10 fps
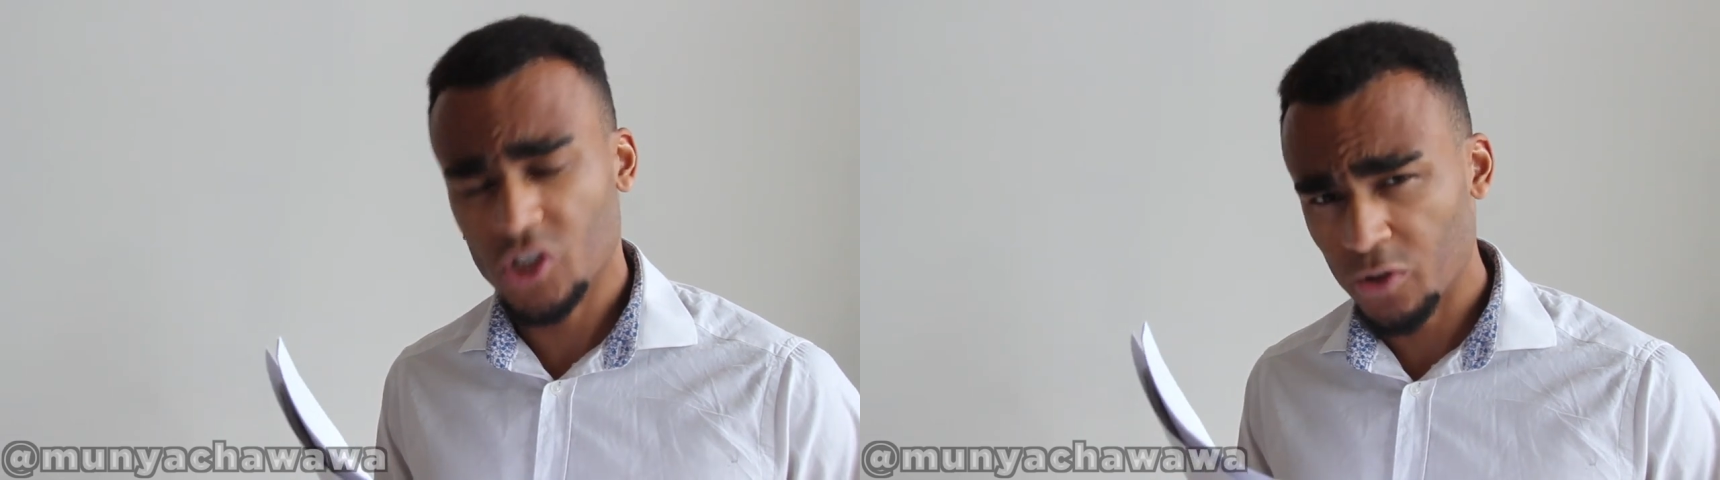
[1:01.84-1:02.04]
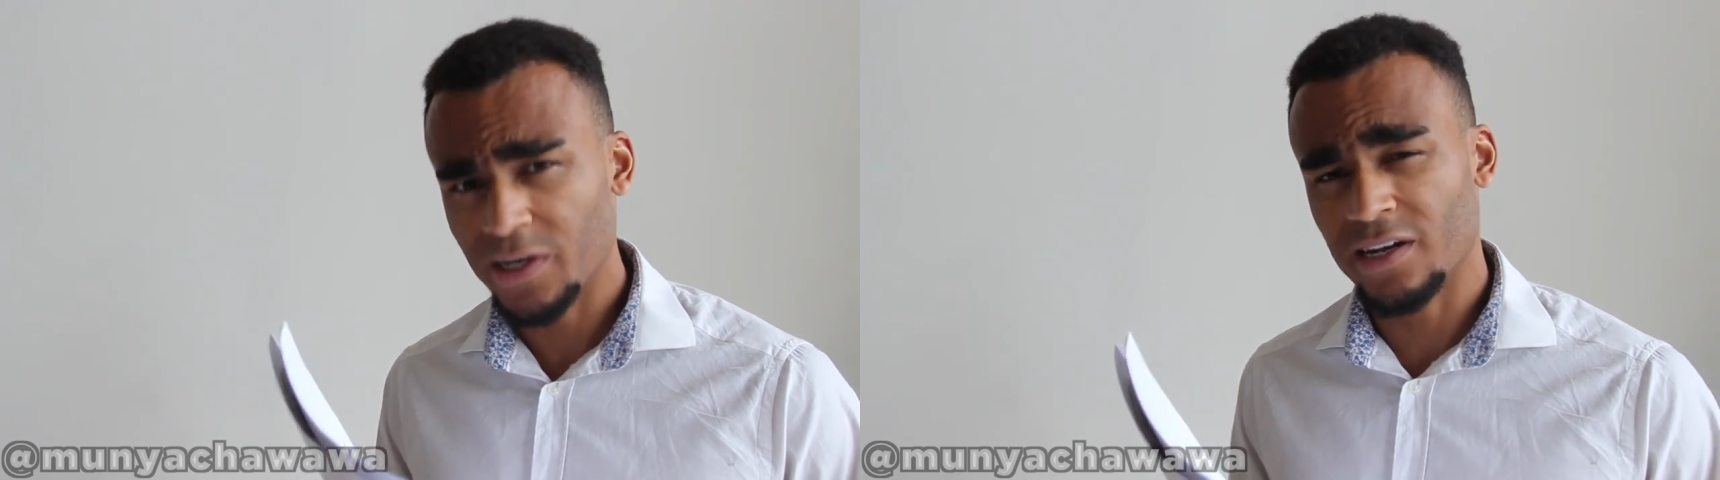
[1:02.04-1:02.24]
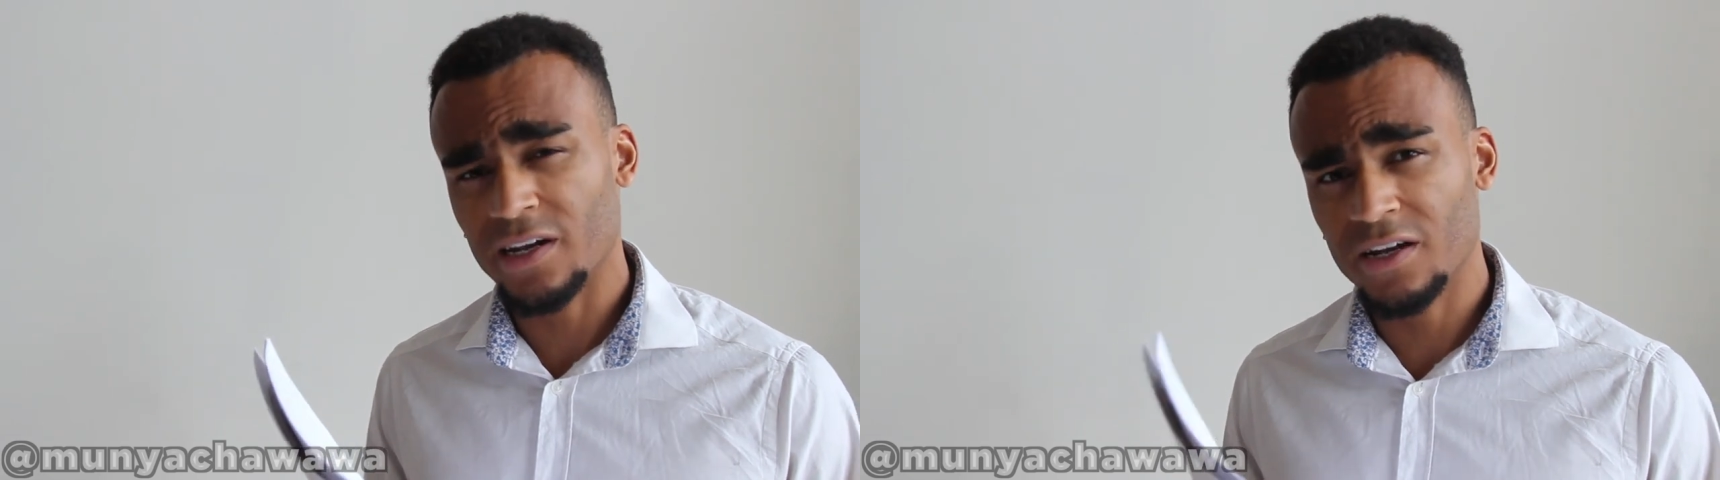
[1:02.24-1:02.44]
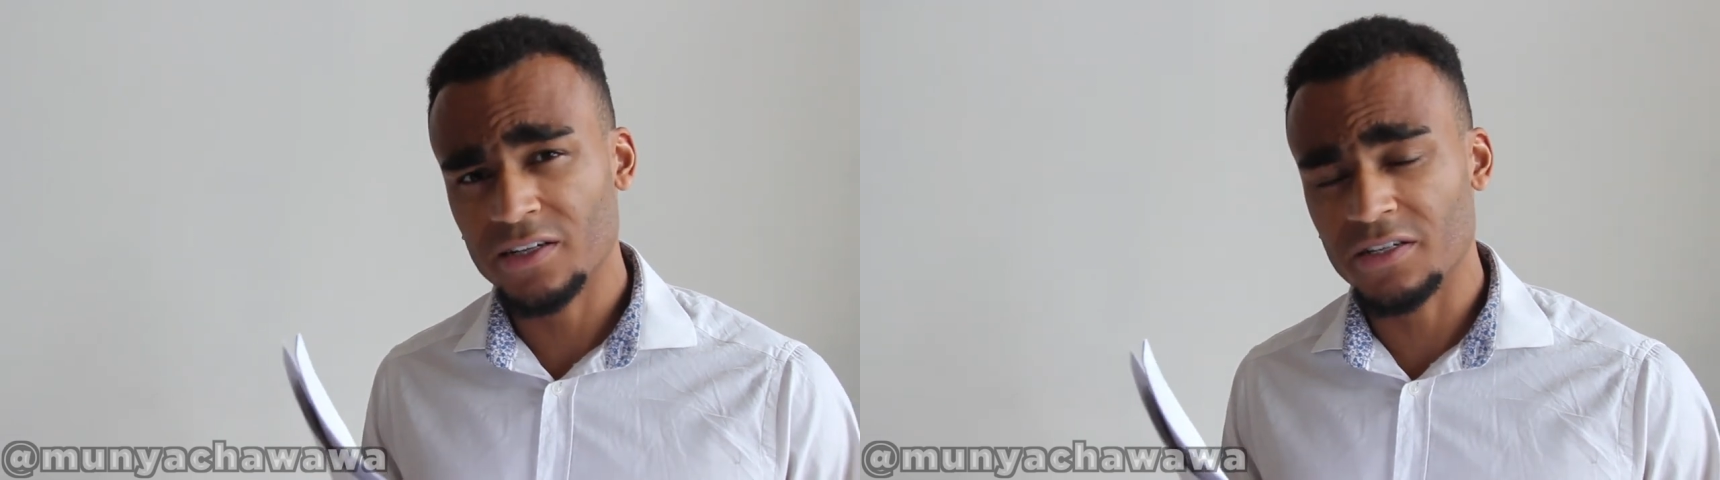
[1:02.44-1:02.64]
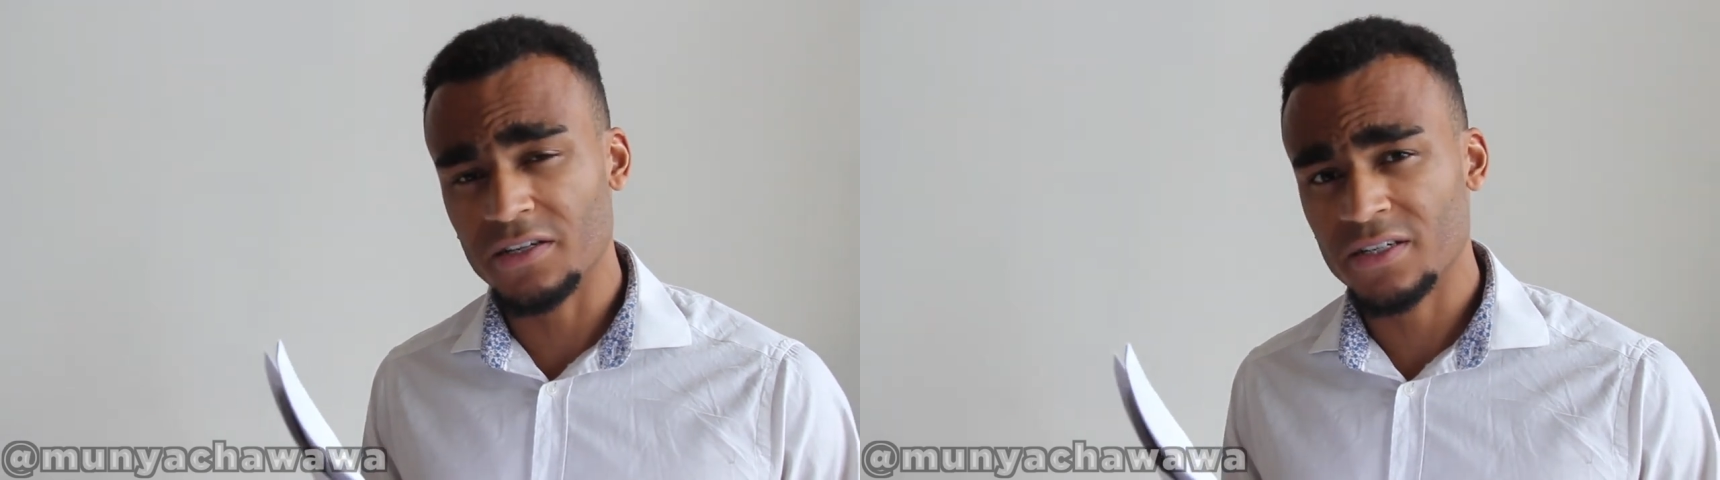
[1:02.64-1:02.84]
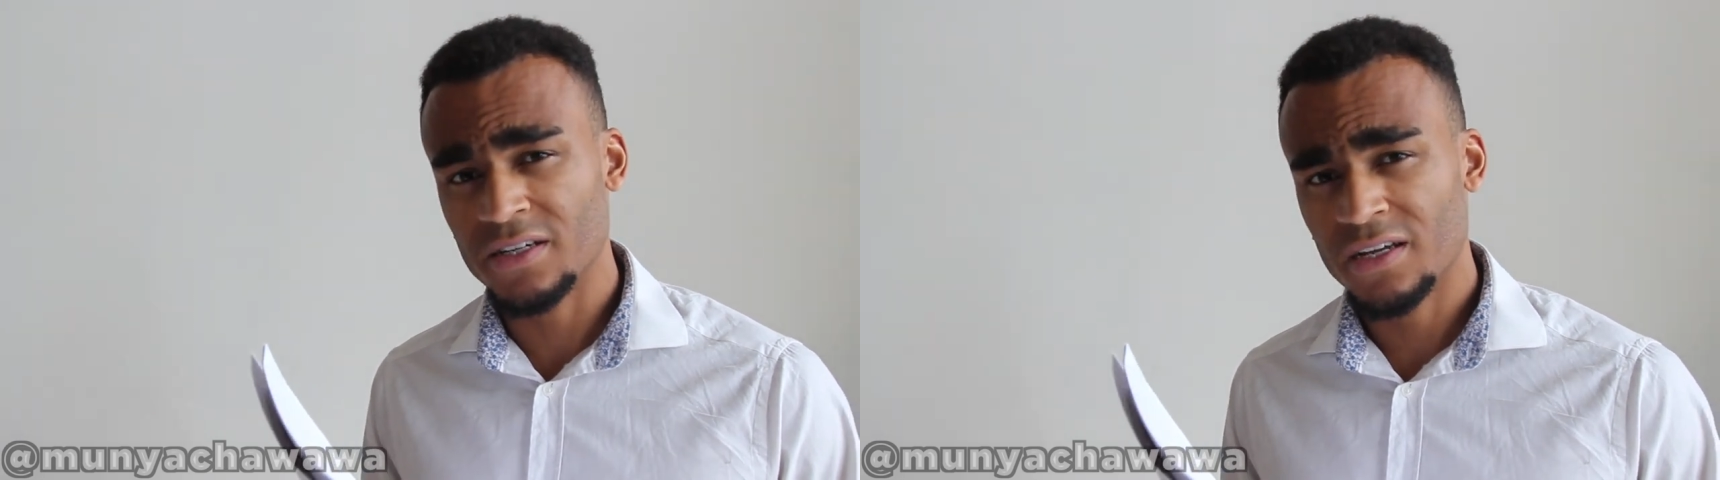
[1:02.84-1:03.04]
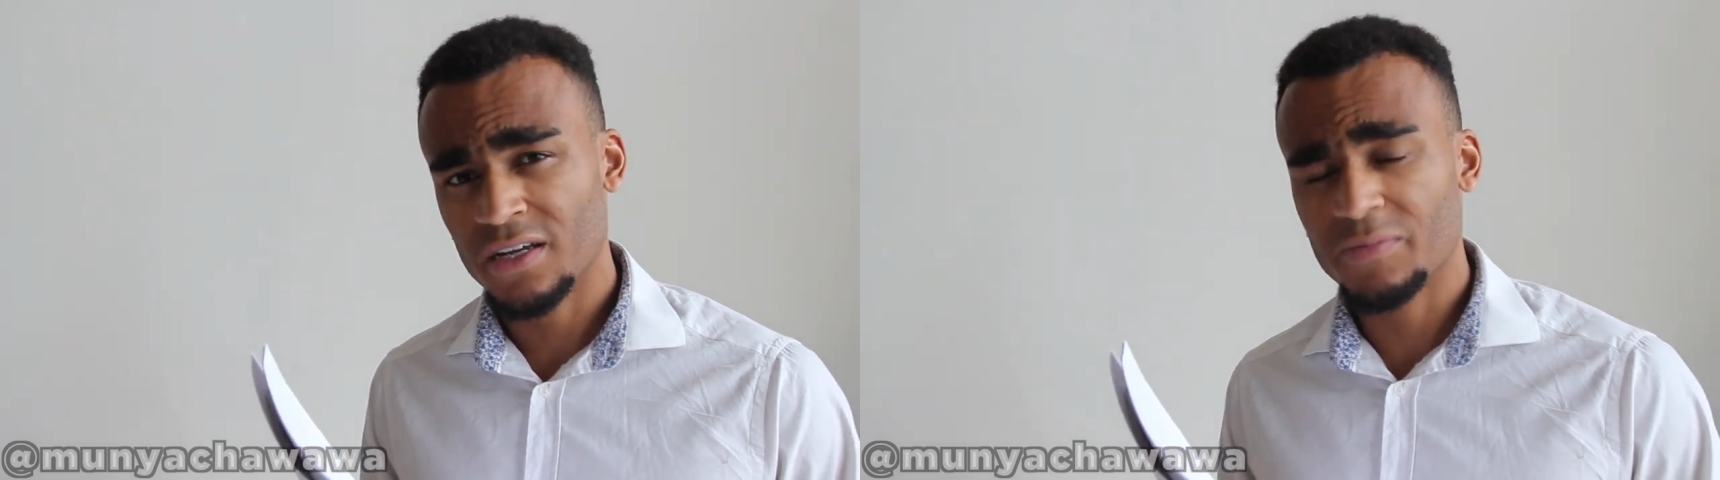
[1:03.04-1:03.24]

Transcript: too little answers.